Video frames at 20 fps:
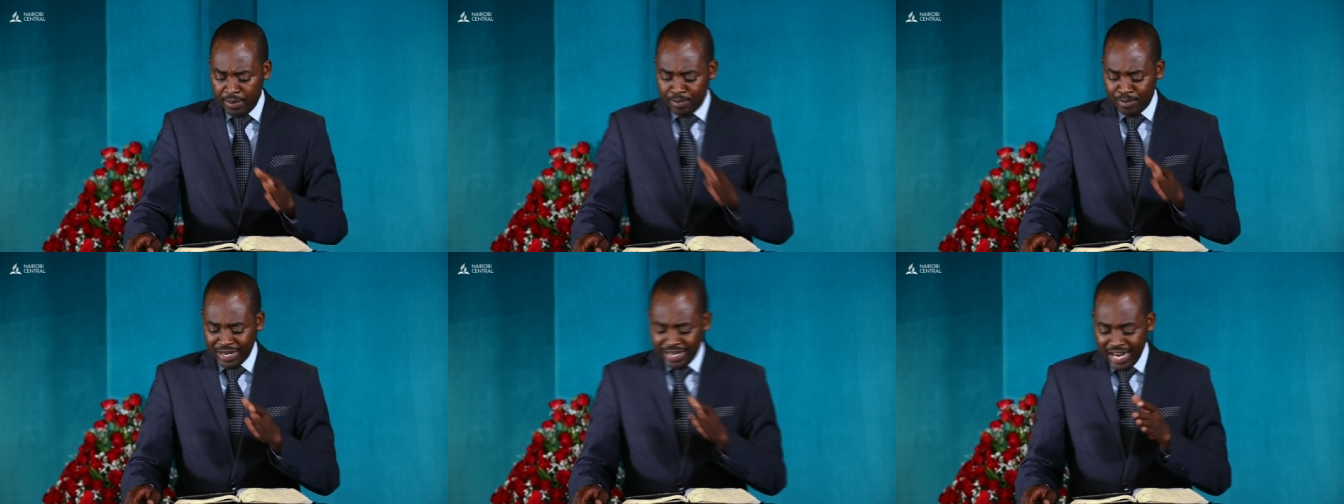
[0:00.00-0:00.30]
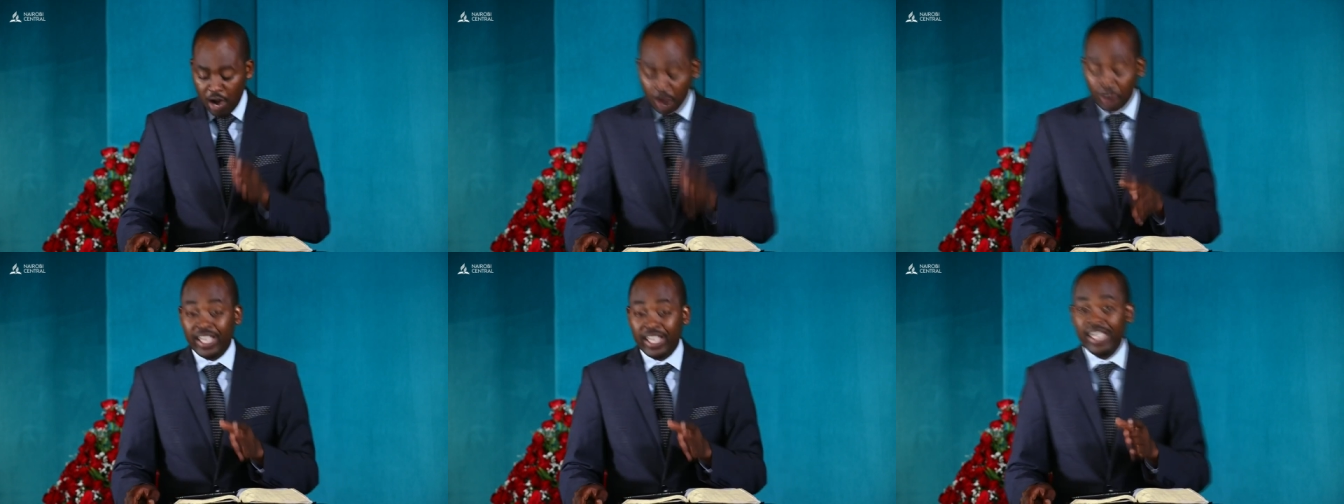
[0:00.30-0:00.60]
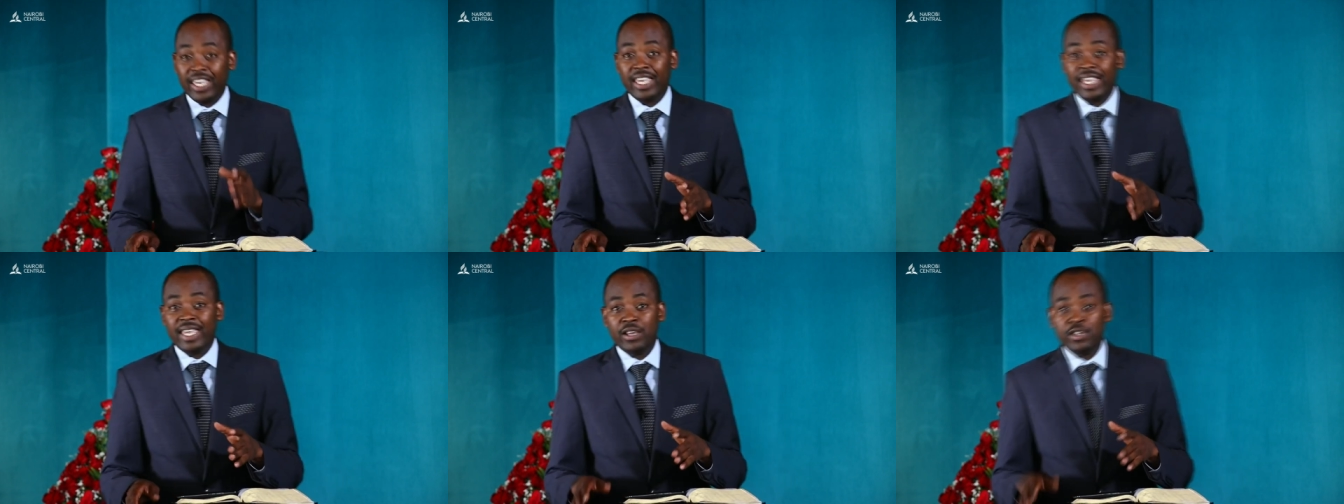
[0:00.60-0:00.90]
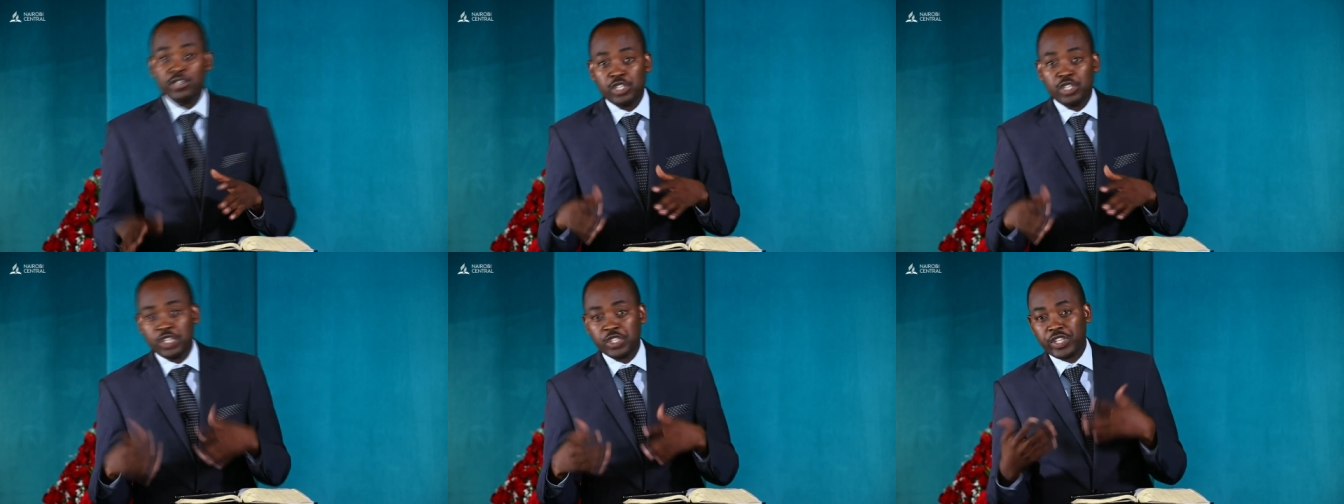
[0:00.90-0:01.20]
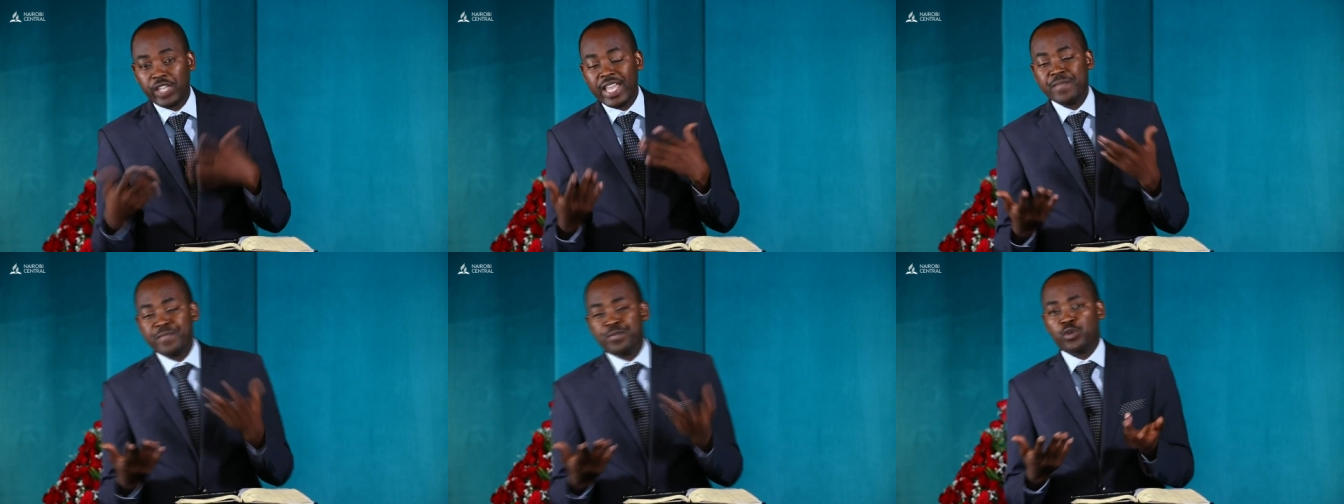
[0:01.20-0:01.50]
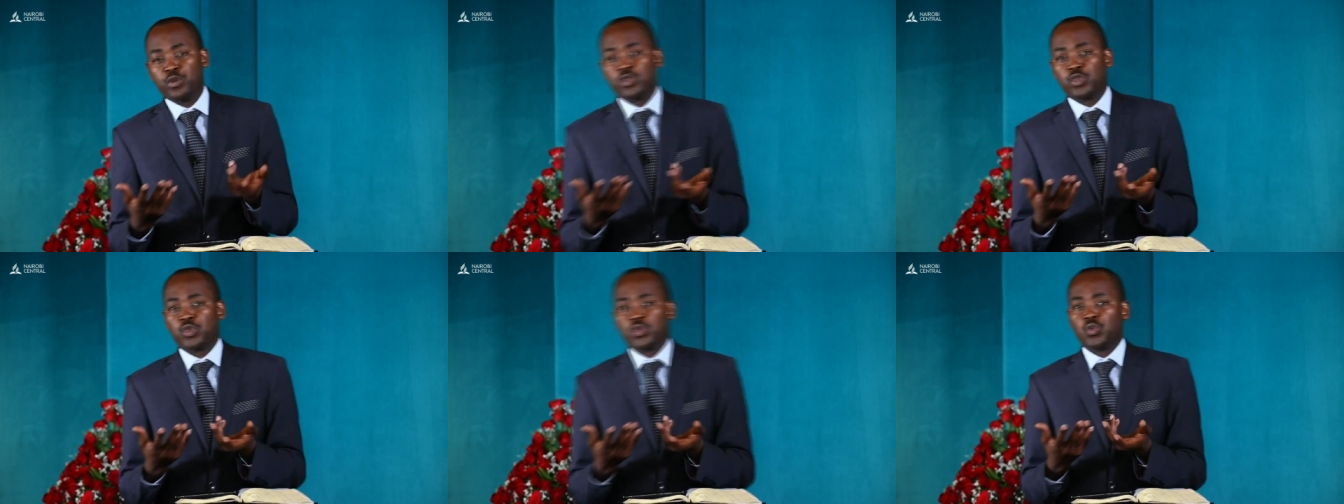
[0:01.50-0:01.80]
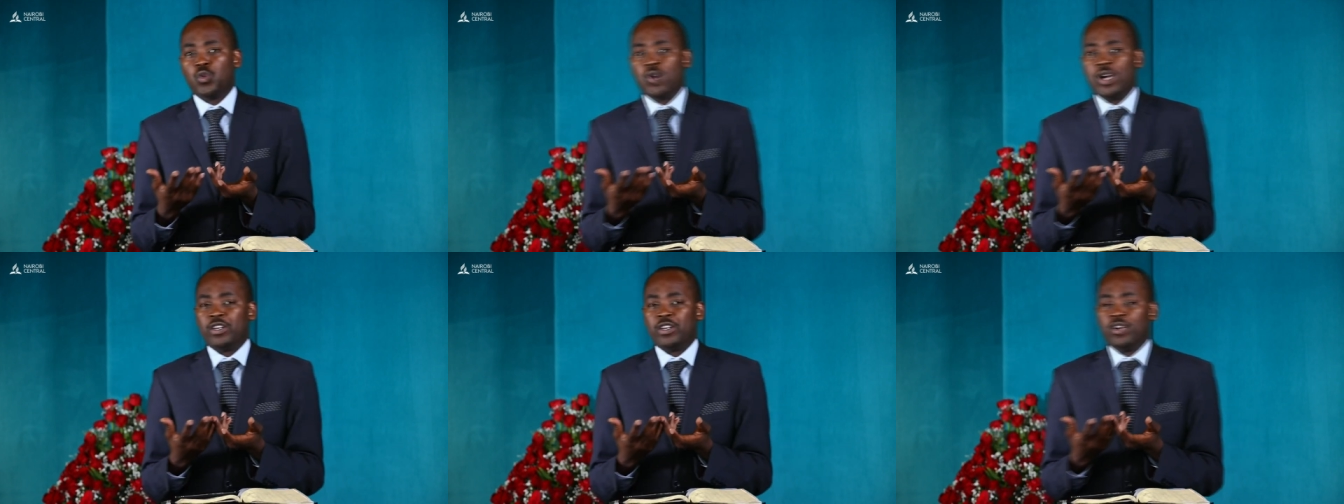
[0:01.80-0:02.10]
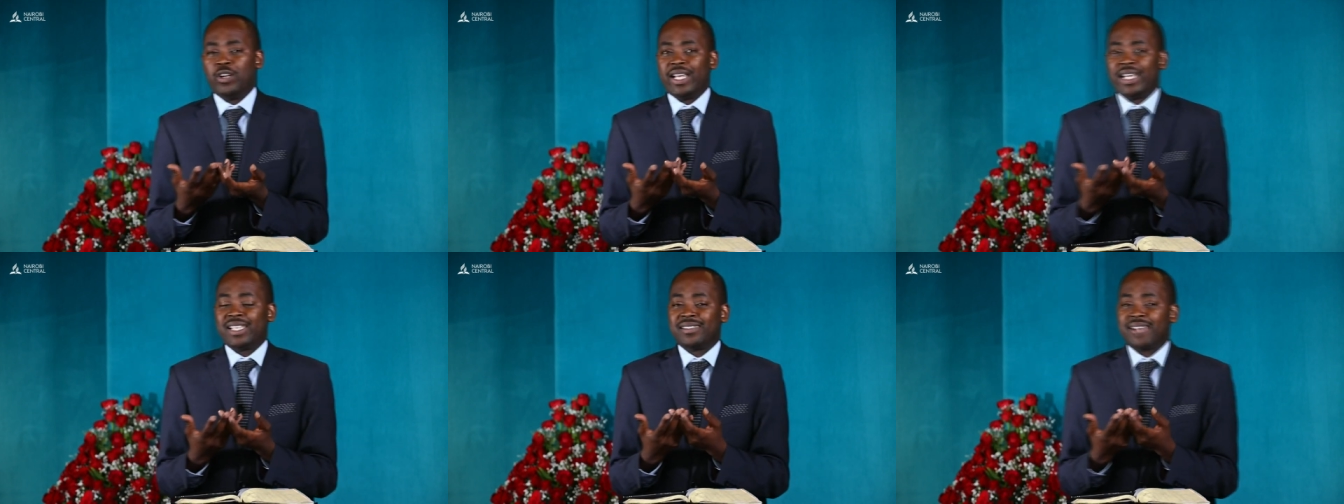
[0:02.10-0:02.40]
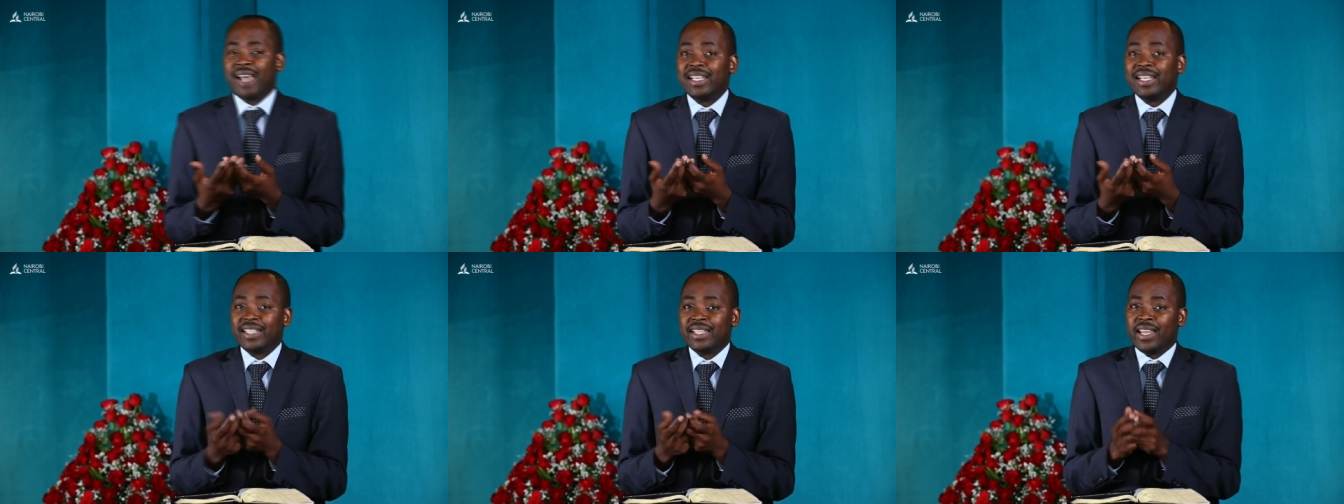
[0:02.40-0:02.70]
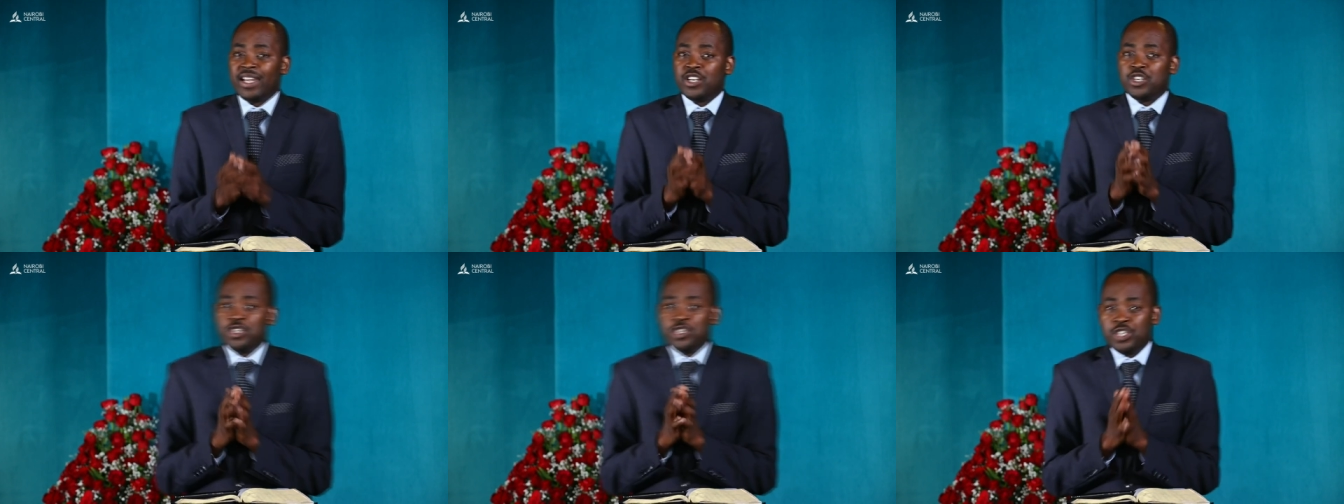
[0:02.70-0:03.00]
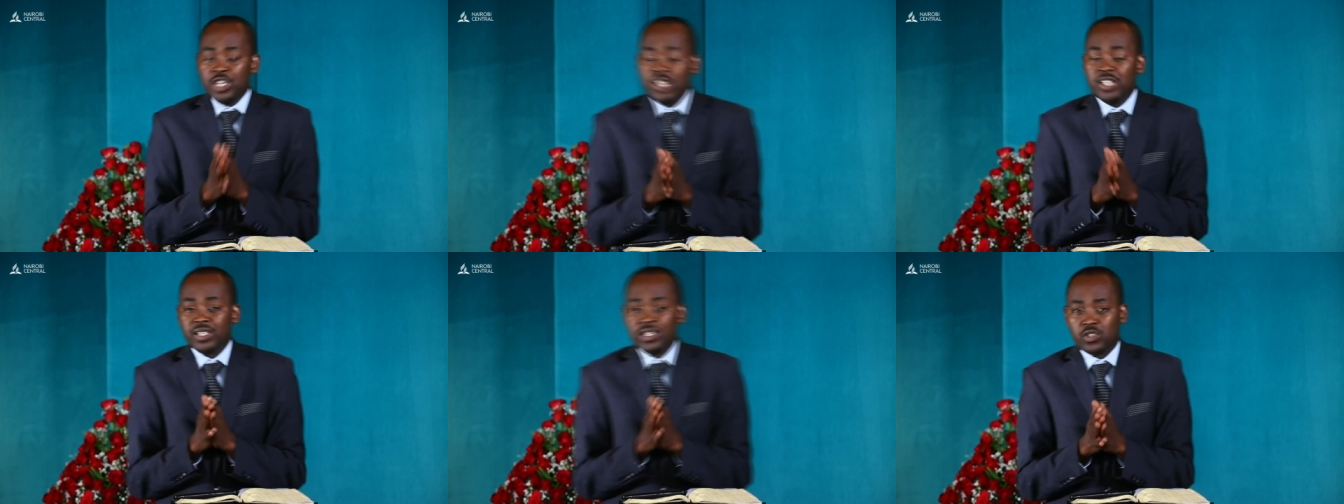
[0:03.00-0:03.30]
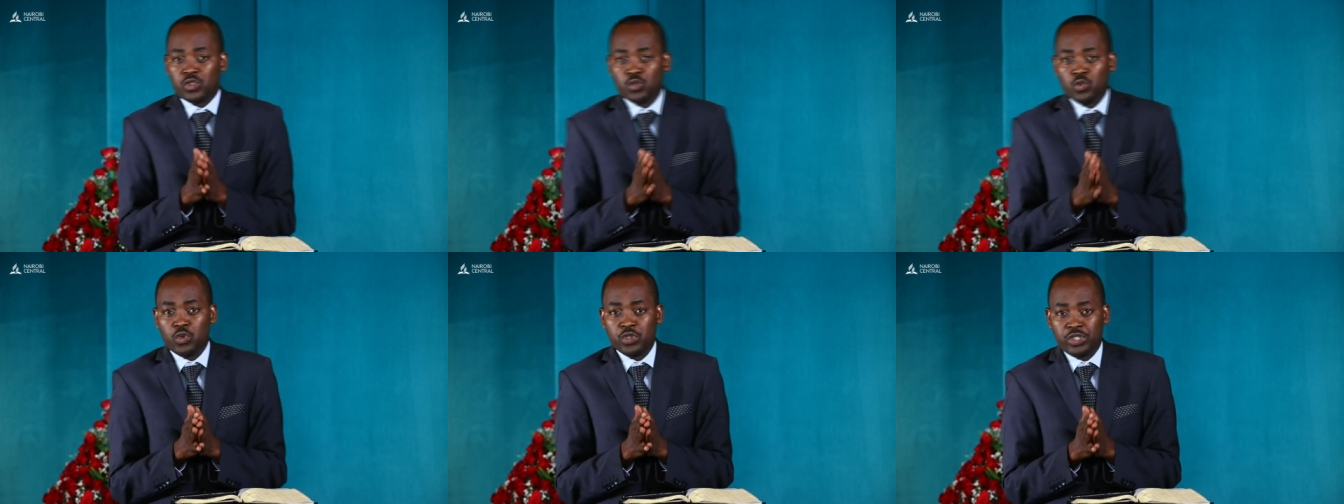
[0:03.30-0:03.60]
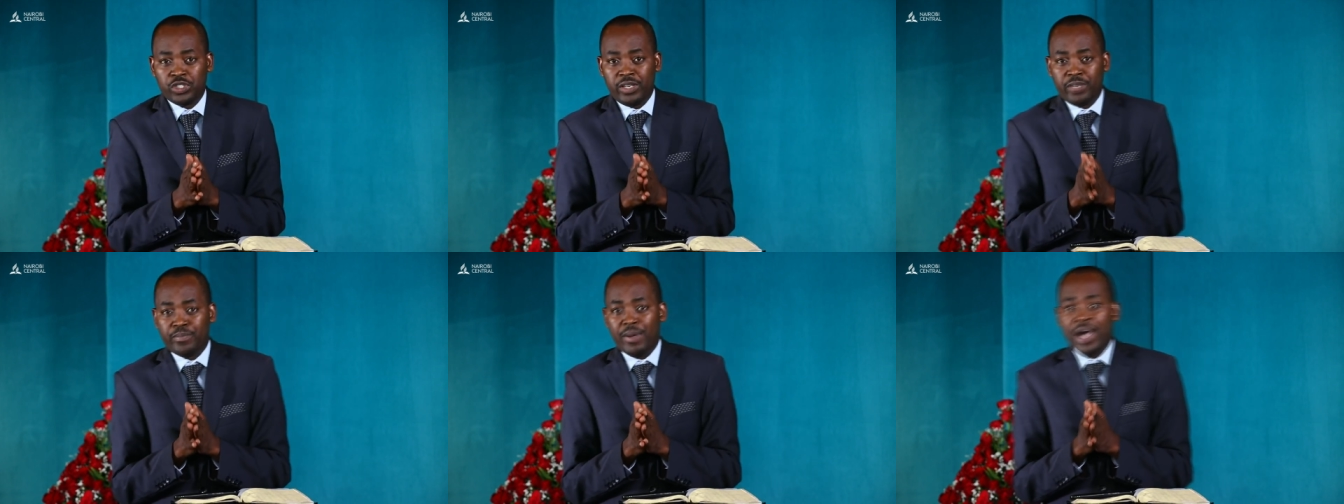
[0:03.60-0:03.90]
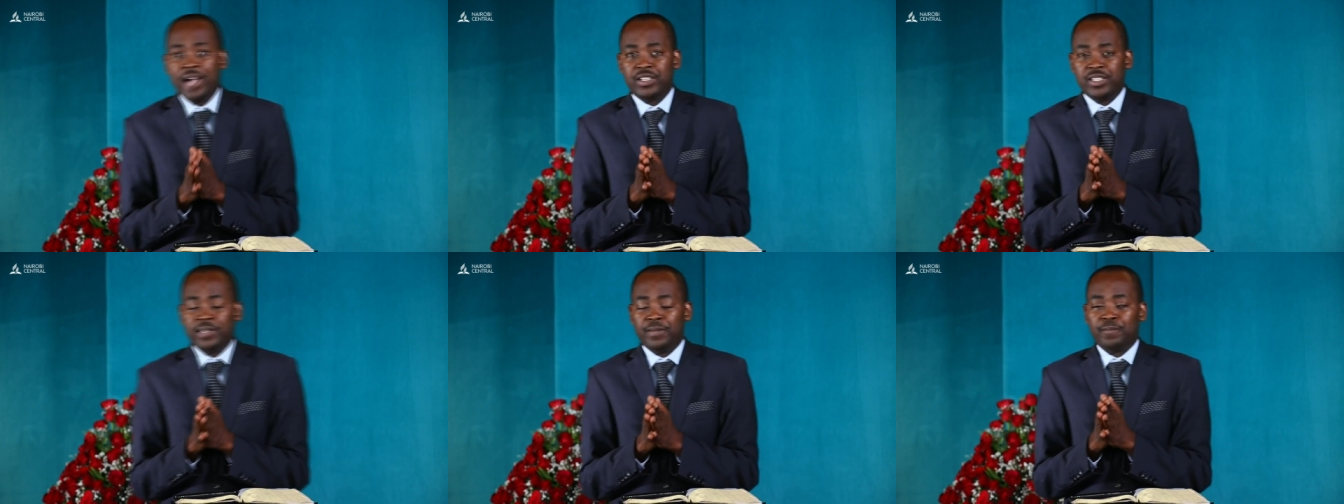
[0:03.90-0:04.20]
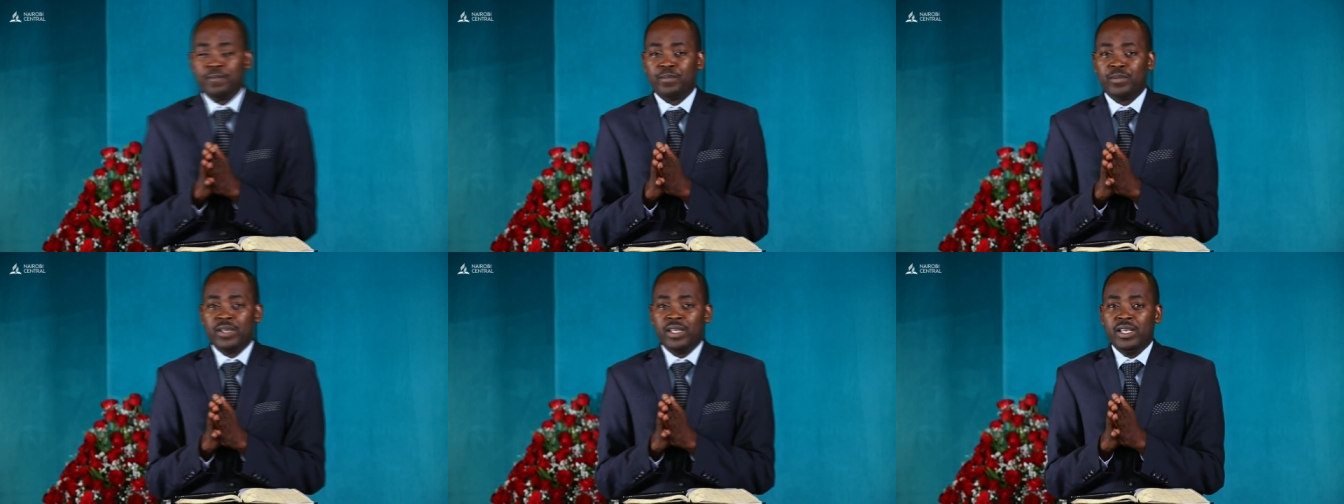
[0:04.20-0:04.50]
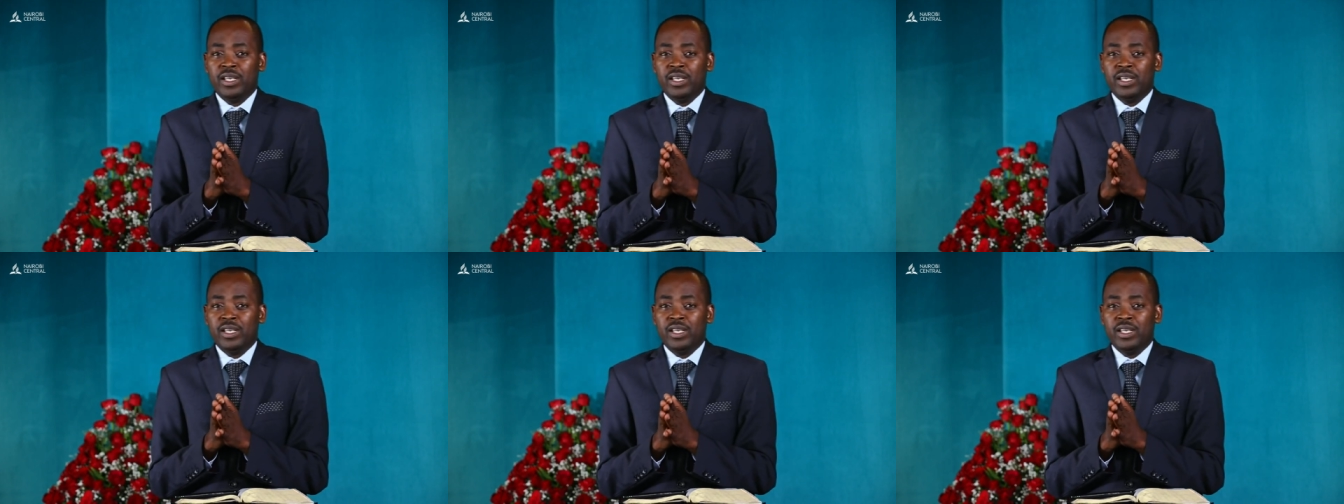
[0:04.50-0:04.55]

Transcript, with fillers: But now he disciples were not excited that Jesus was departing.